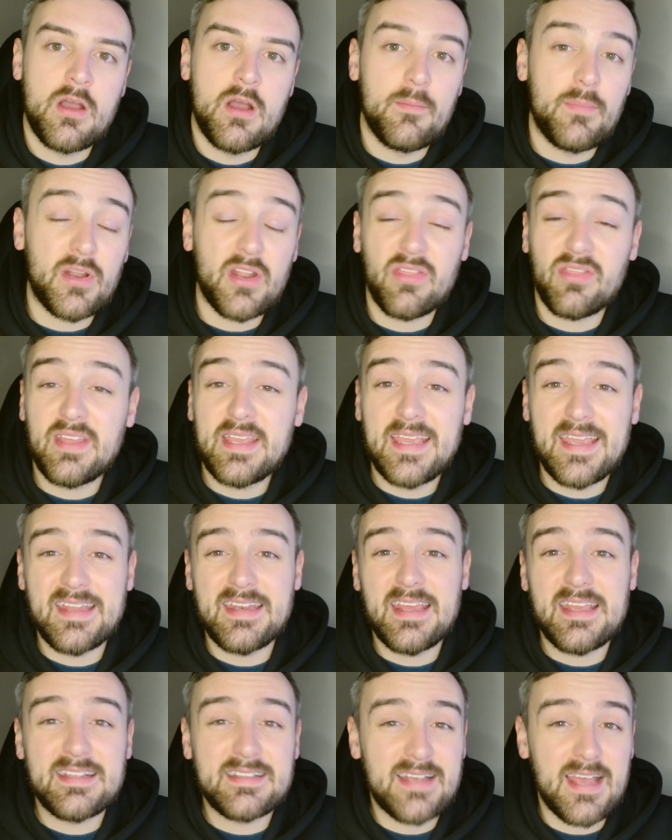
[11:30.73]
But I think he
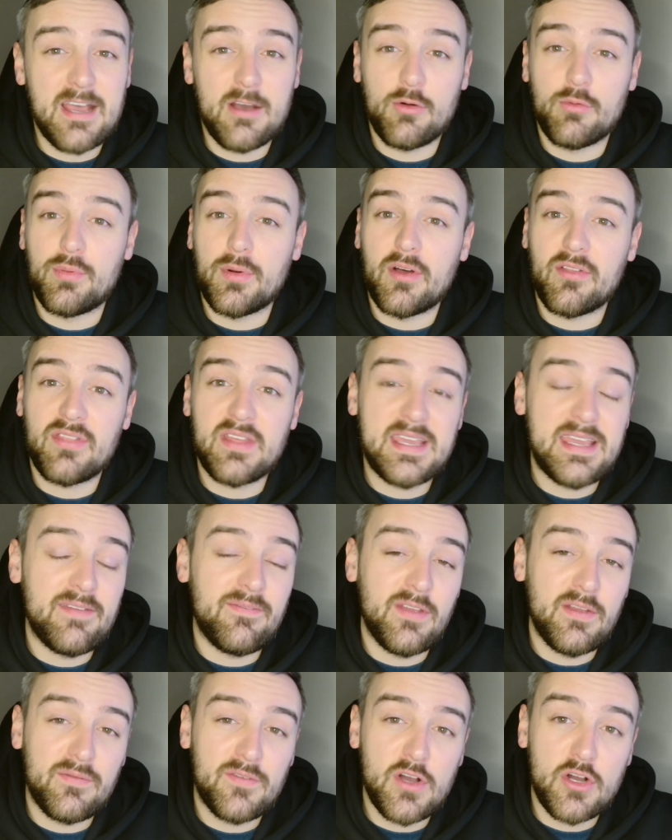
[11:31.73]
needs help. I think
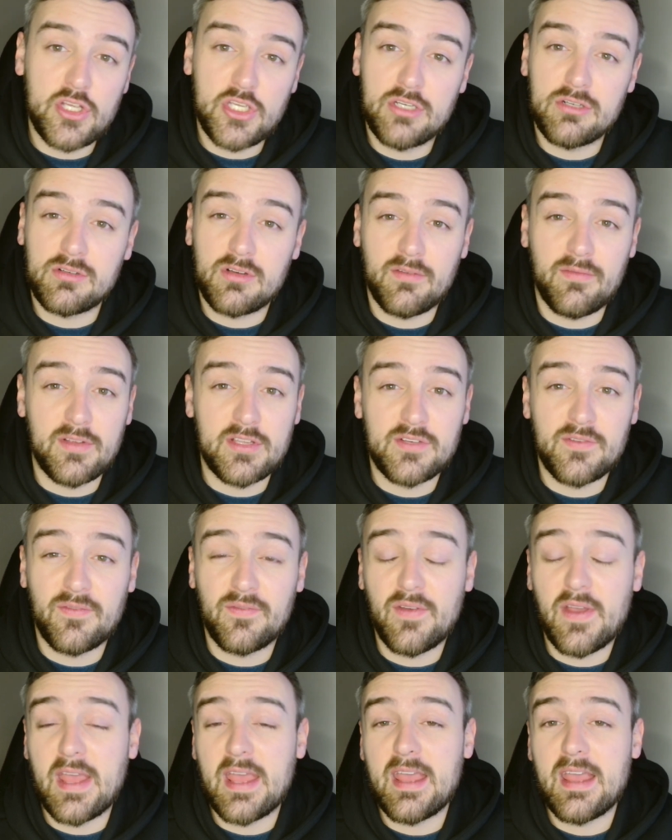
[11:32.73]
if you've got Jukovic
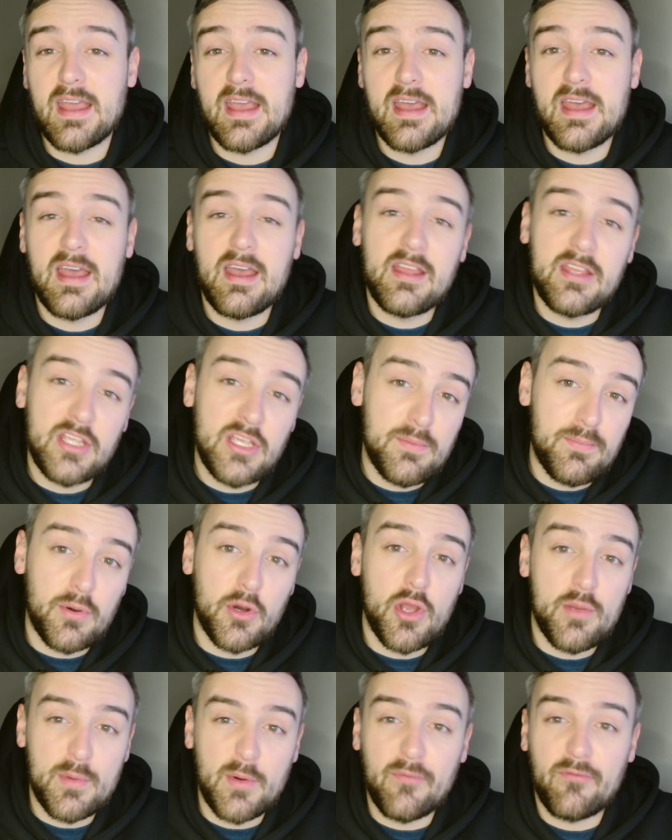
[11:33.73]
fit, you
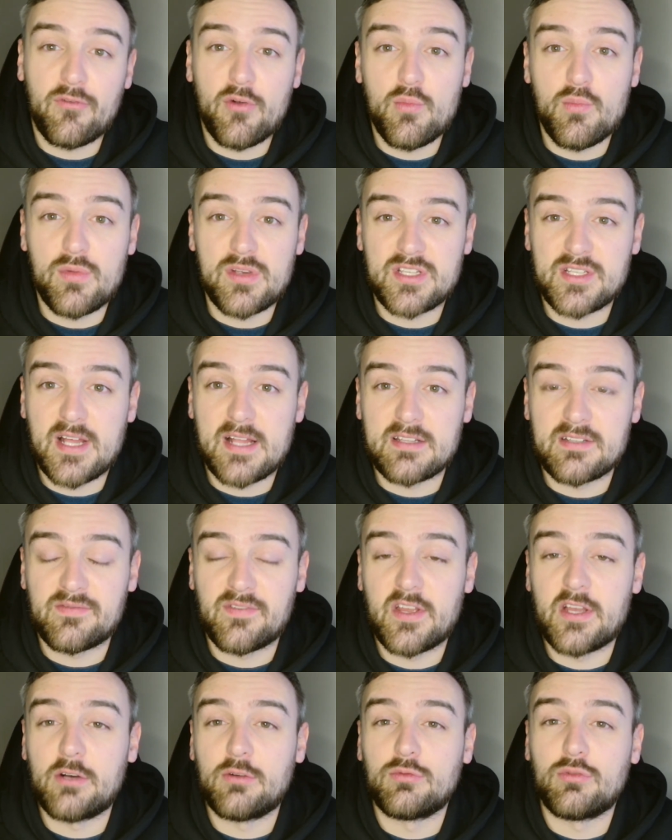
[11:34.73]
put him up front with
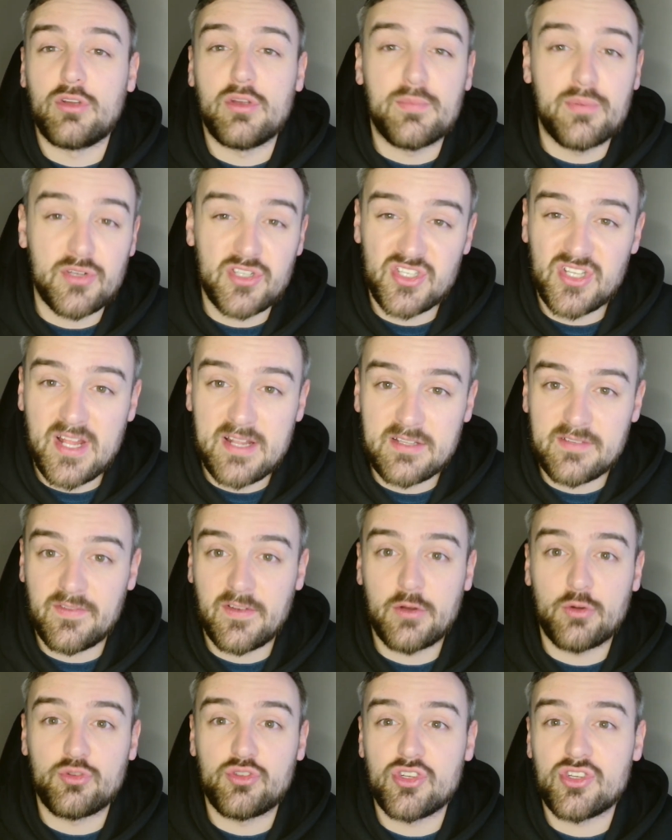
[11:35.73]
Stansfield, or you put
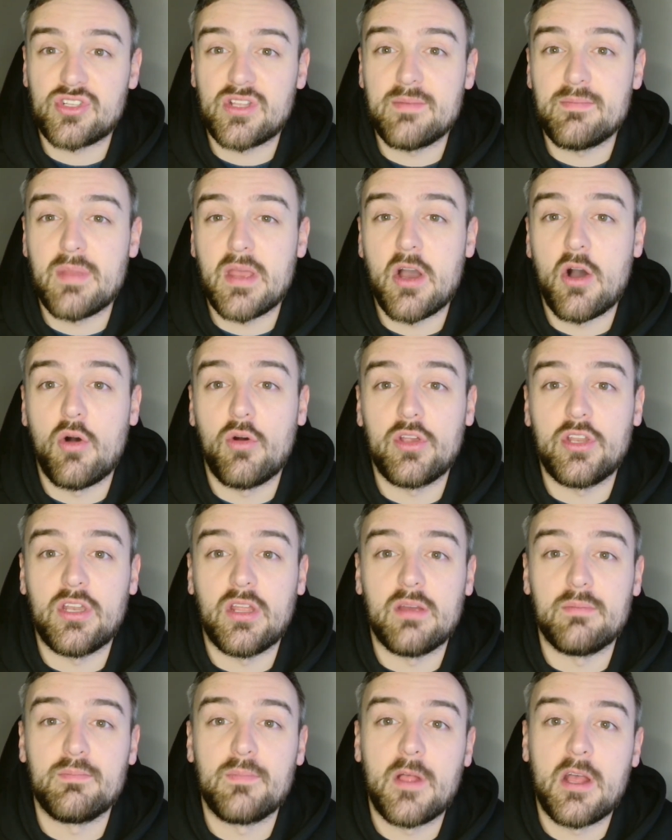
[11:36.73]
Stansfield just in behind
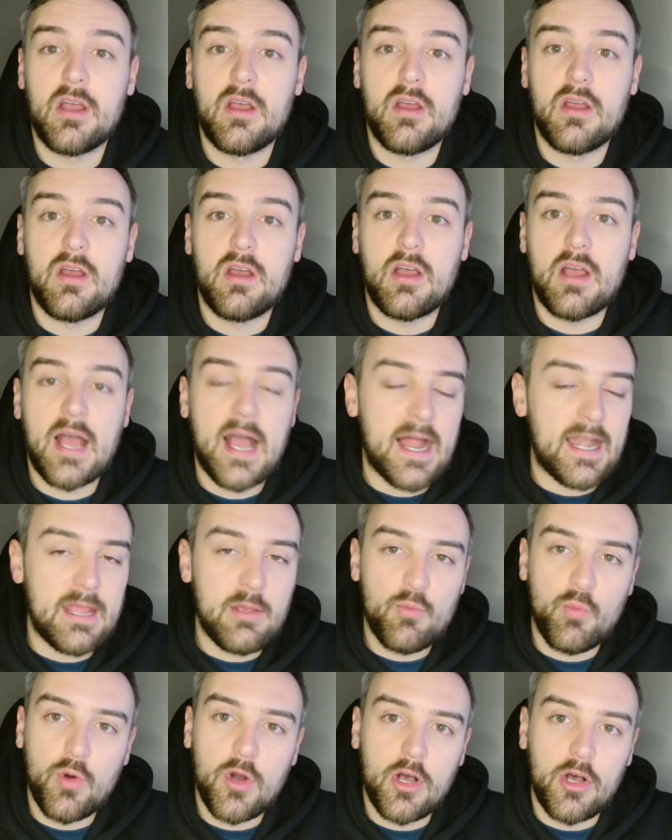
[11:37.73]
him, and
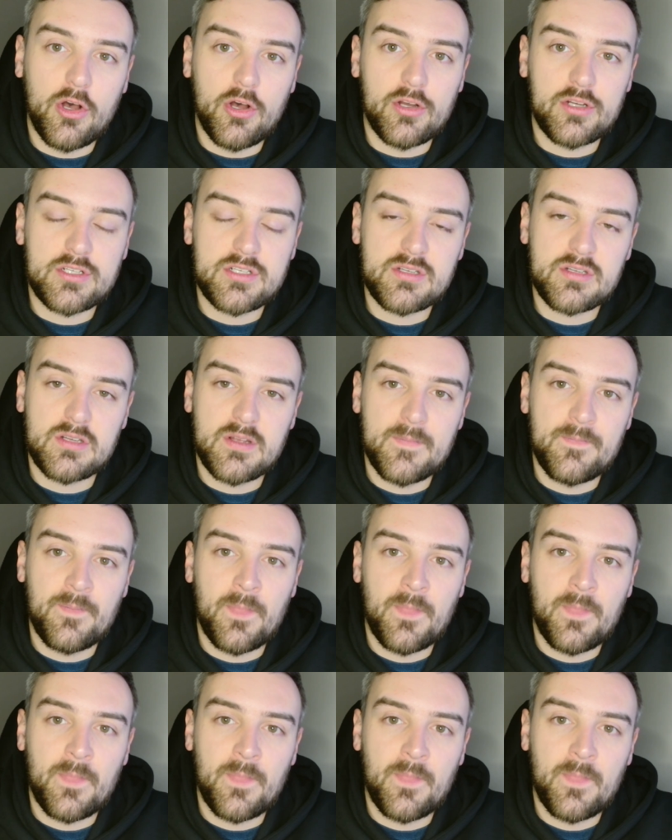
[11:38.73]
it works.